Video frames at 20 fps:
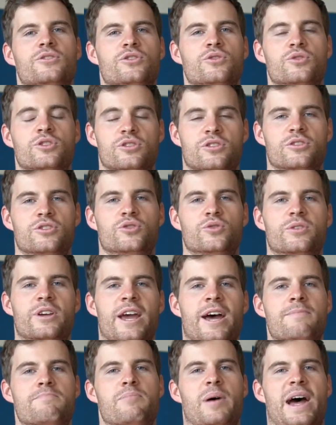you
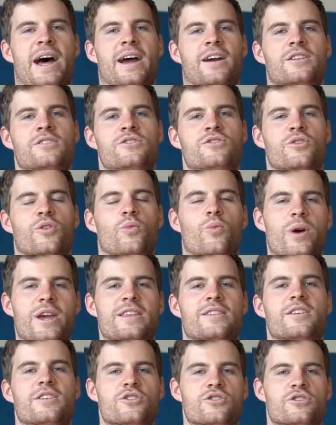get back to the
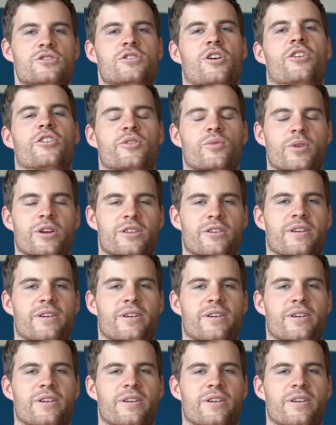weight that you started with.